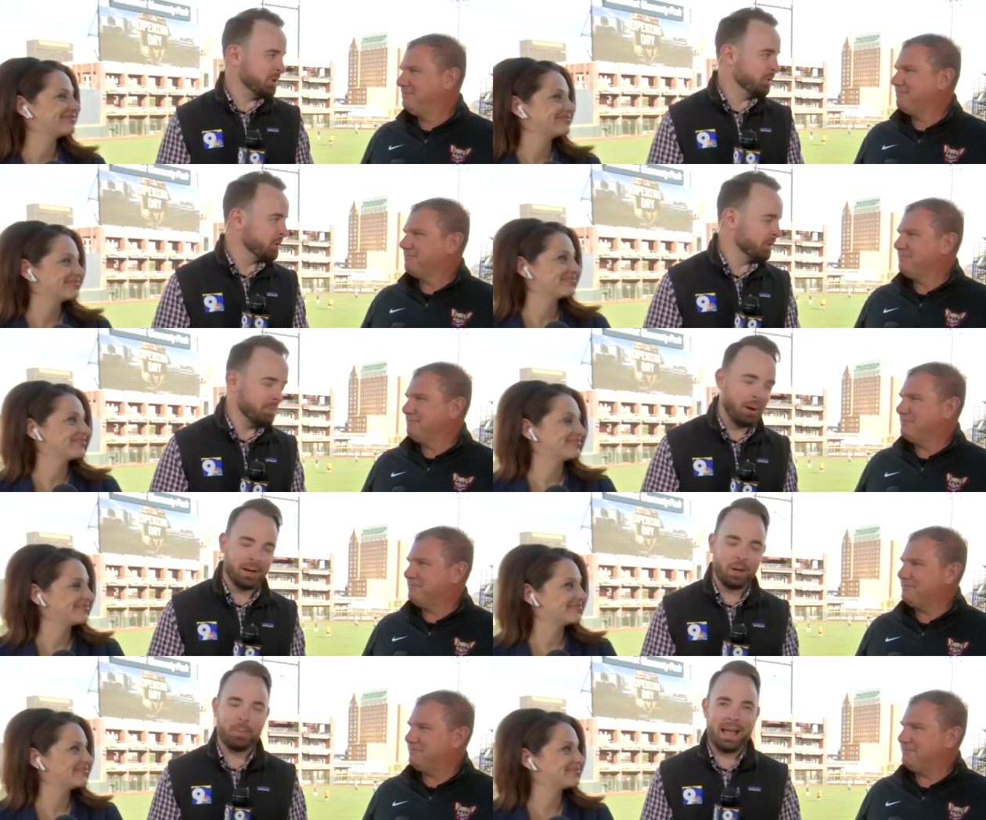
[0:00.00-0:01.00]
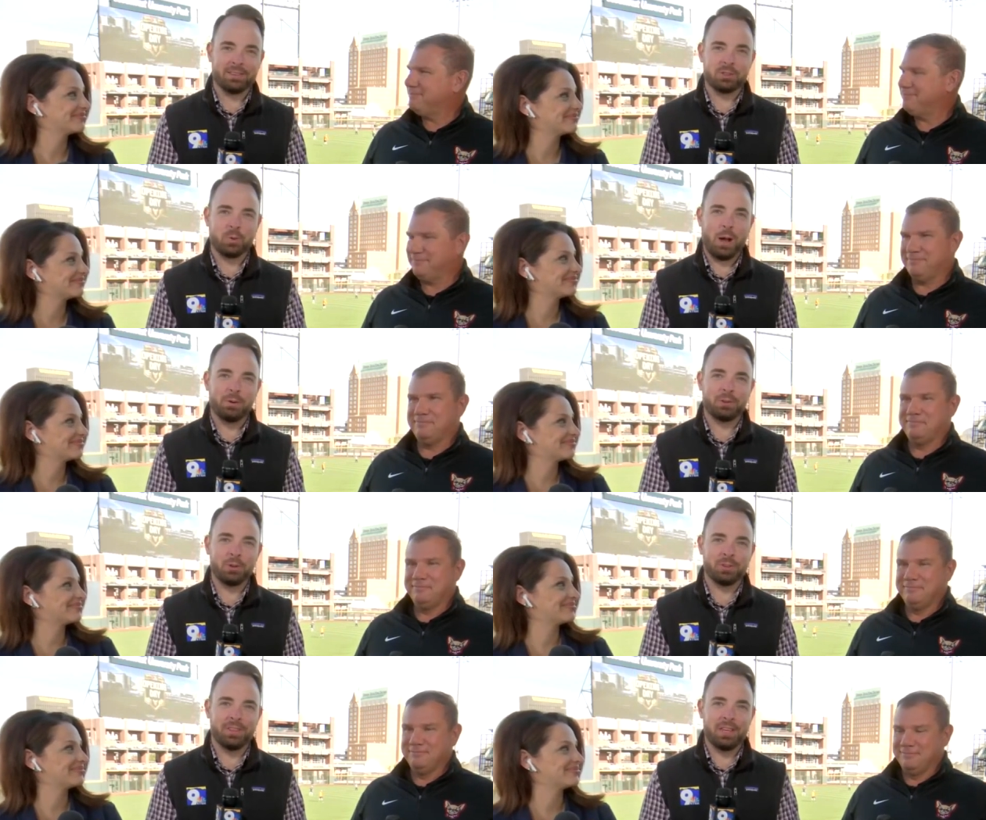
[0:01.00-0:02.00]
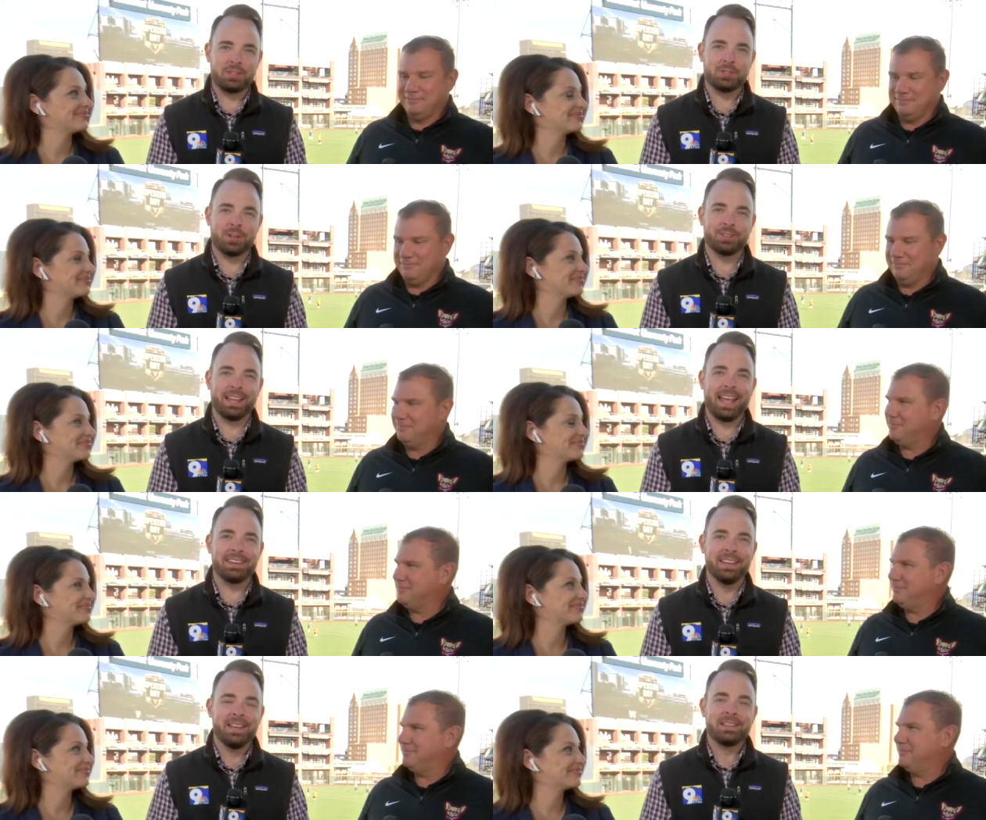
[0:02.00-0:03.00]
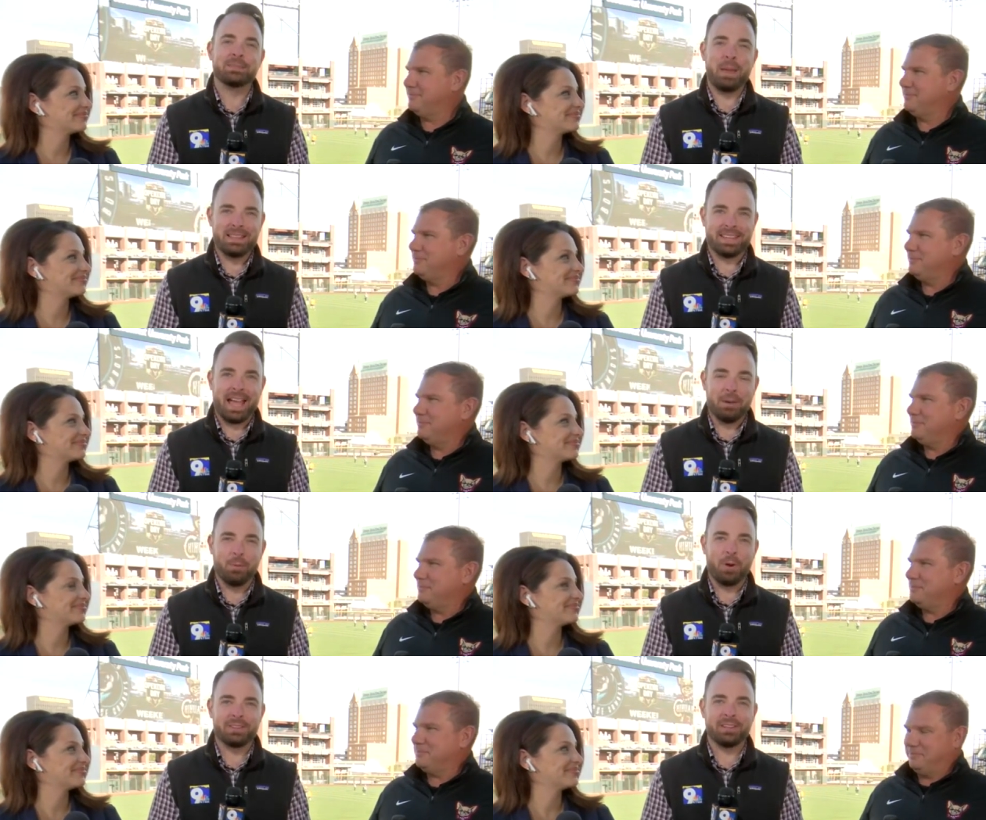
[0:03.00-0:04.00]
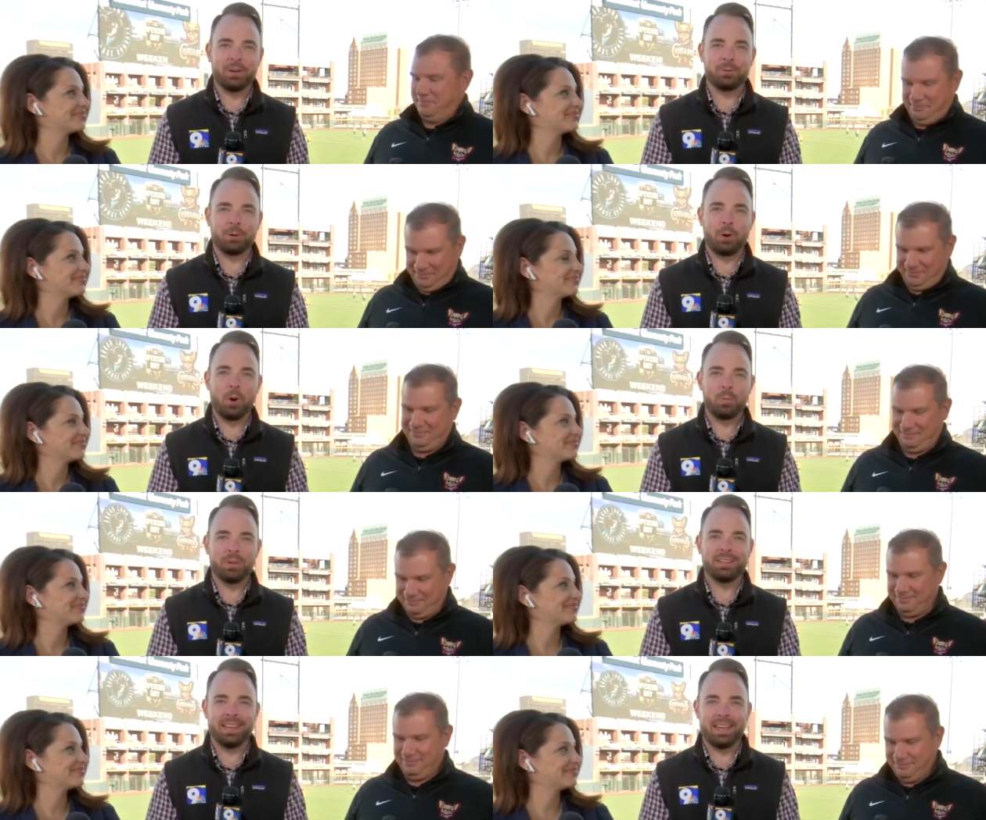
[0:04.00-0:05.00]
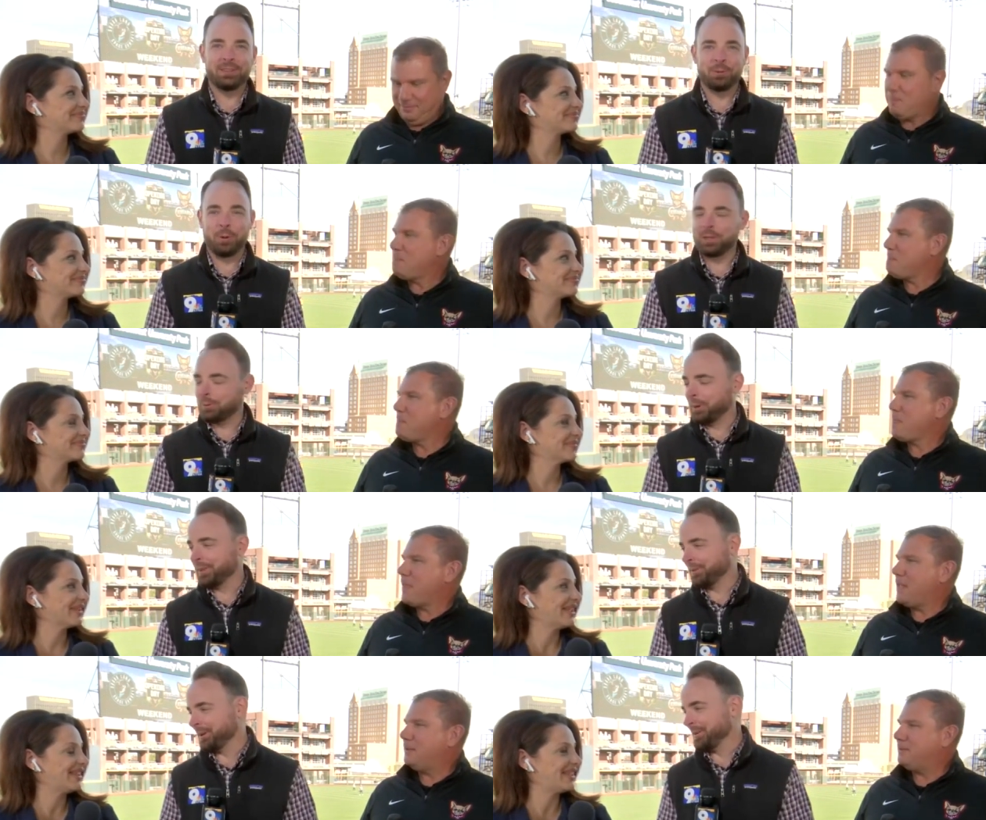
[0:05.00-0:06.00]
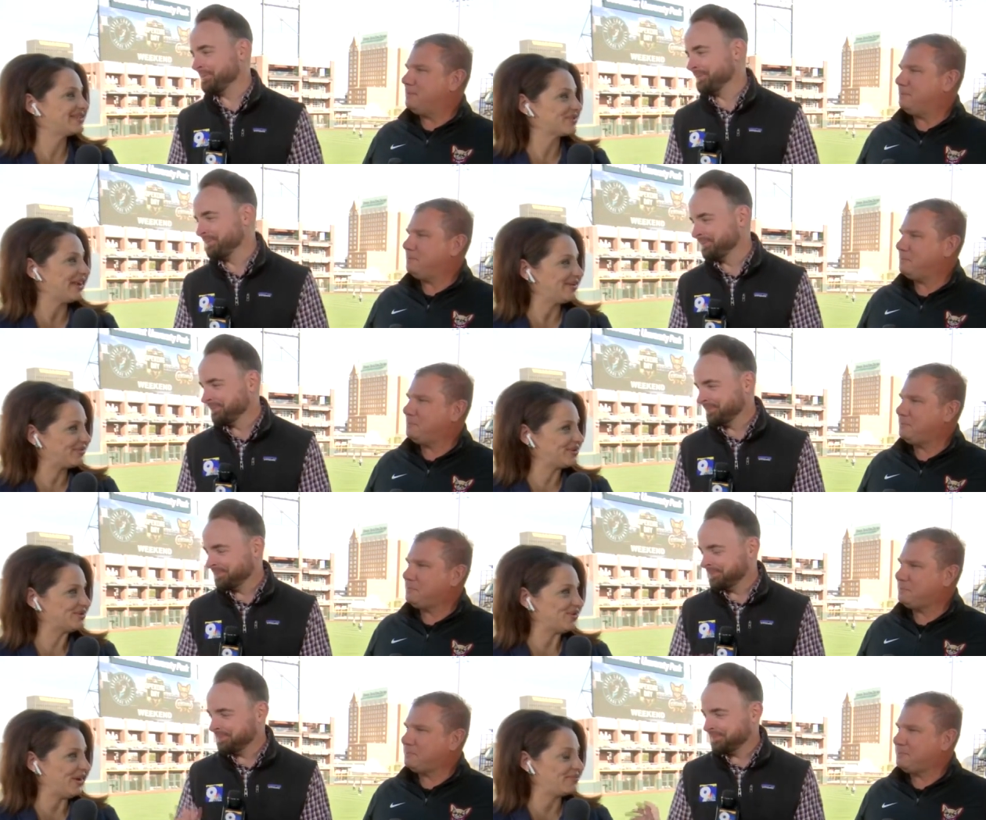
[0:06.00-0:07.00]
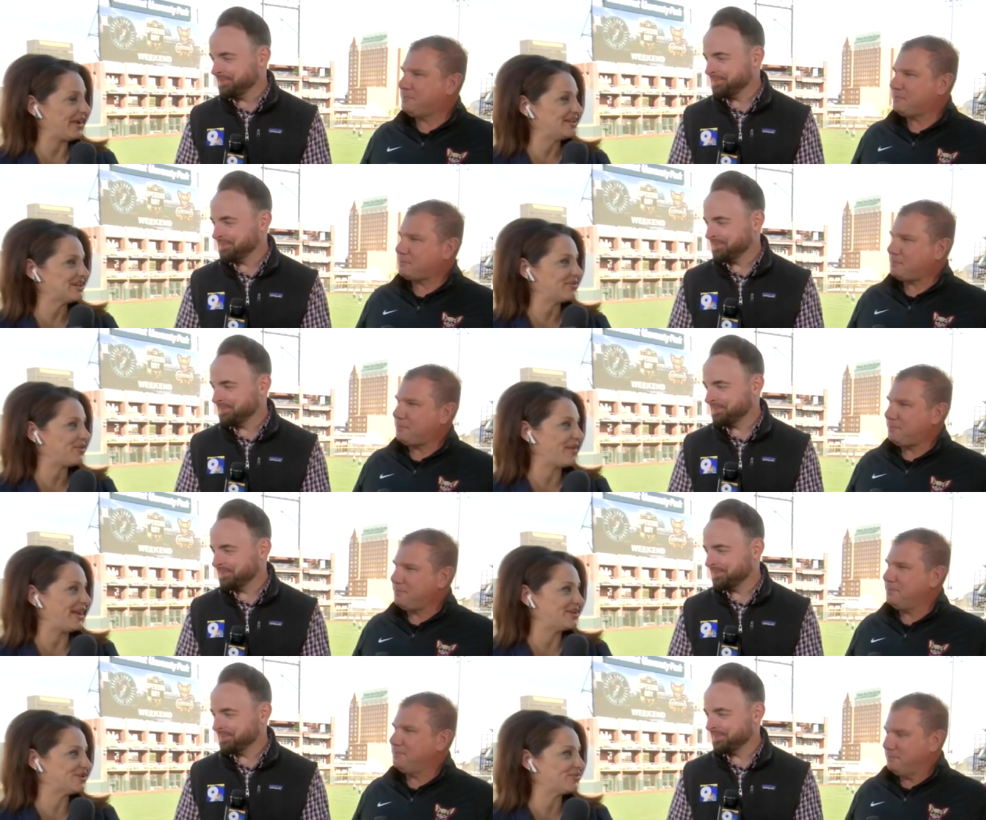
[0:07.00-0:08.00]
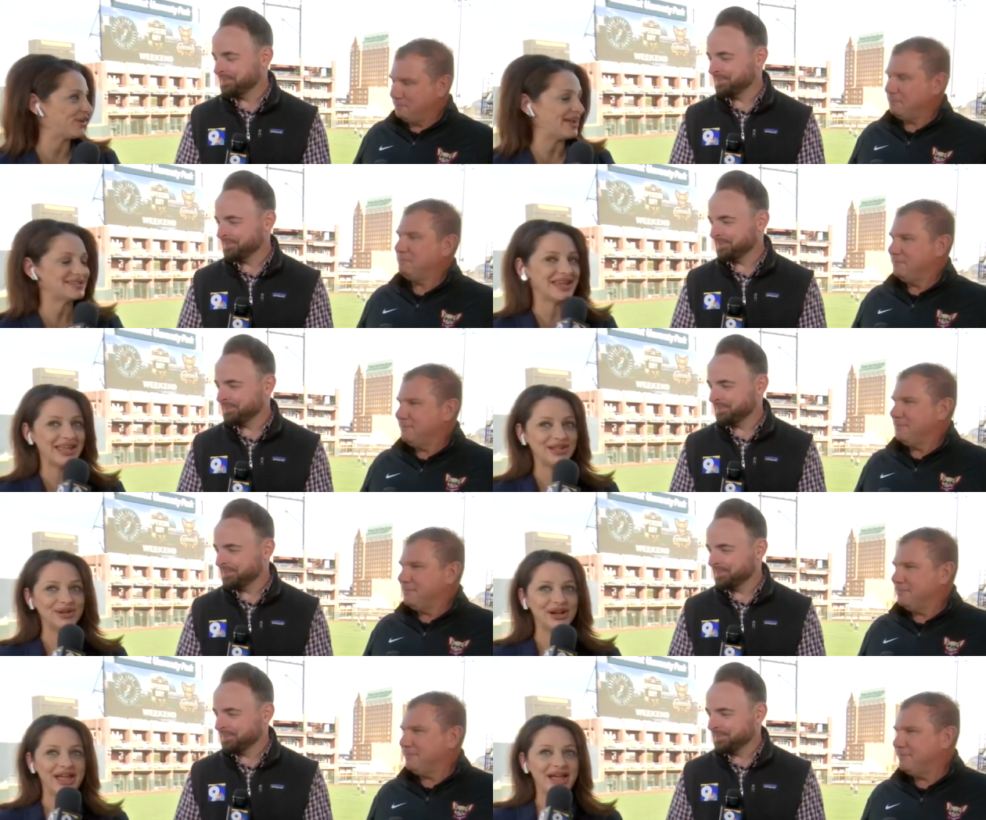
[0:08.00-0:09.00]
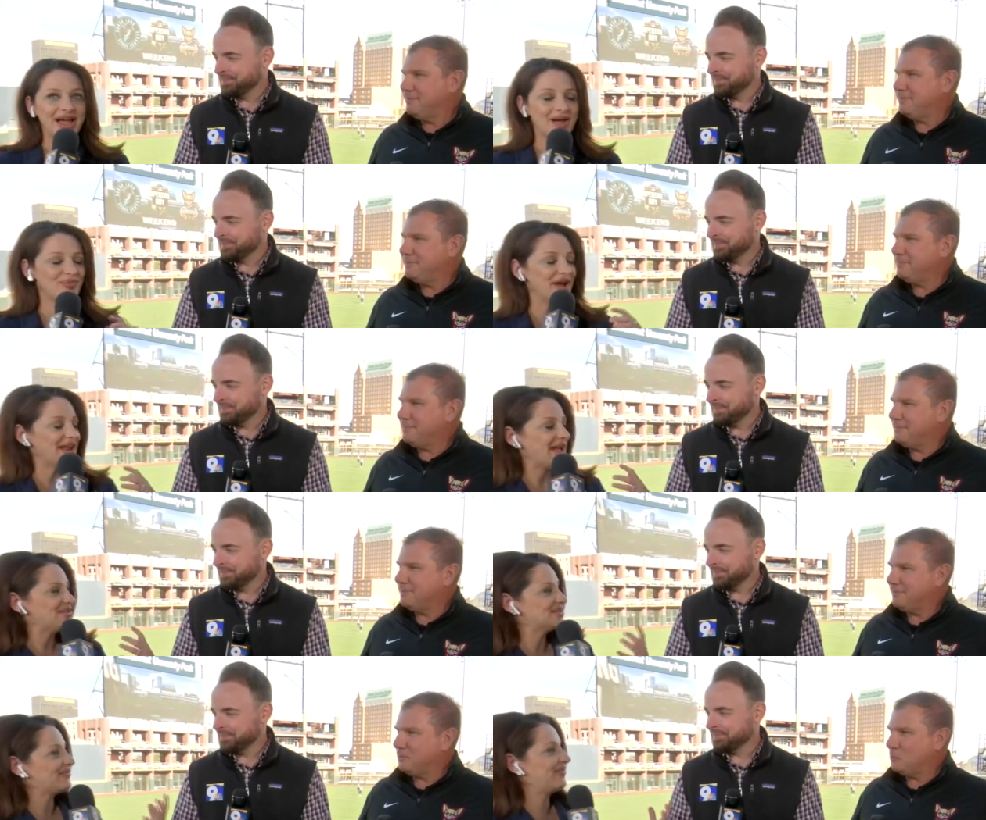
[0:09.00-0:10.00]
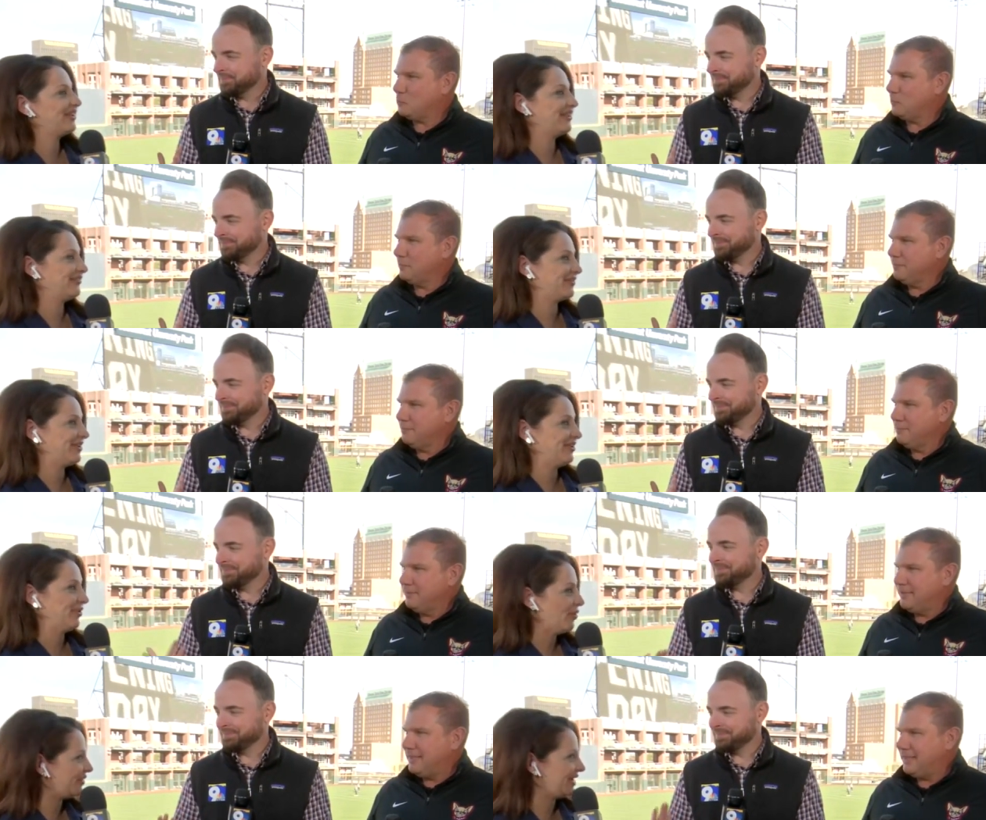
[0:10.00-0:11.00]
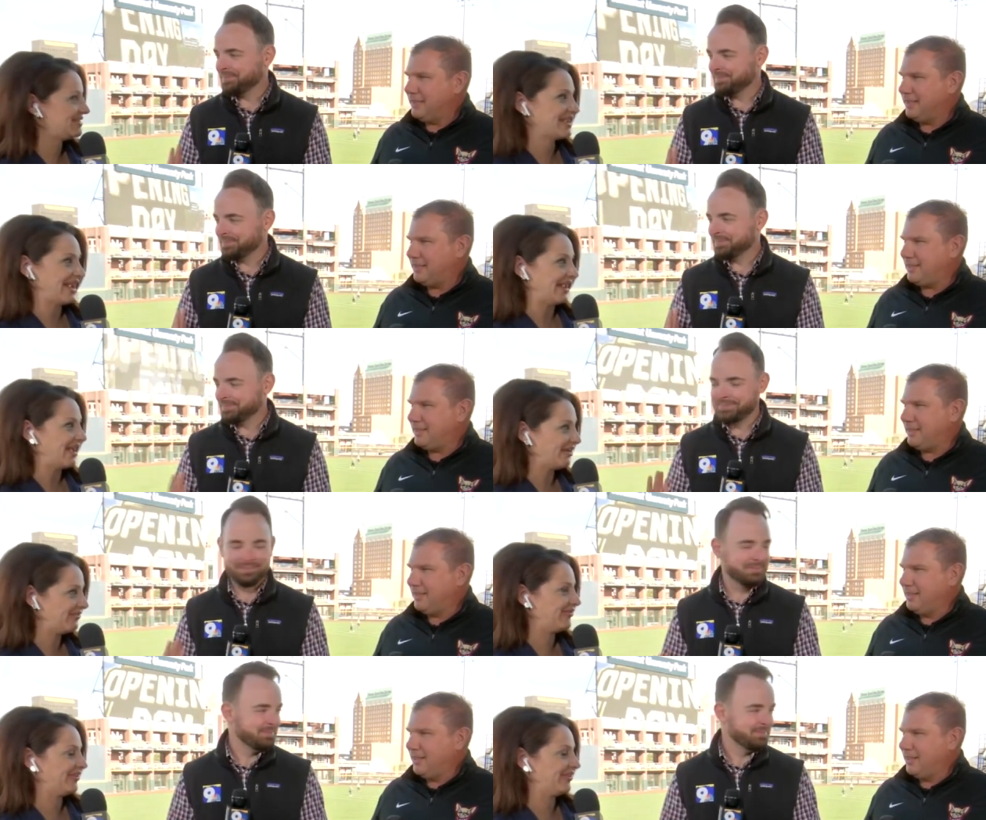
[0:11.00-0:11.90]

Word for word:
Speaker 1: University Park. El Paso Chihuahua is hosting the Sugar Land Space Cowboys here for opening day 2023.
Speaker 2: That's right, and we're joined by General Manager Brad Taylor. Brad, how's it feeling for you? Opening day, how do you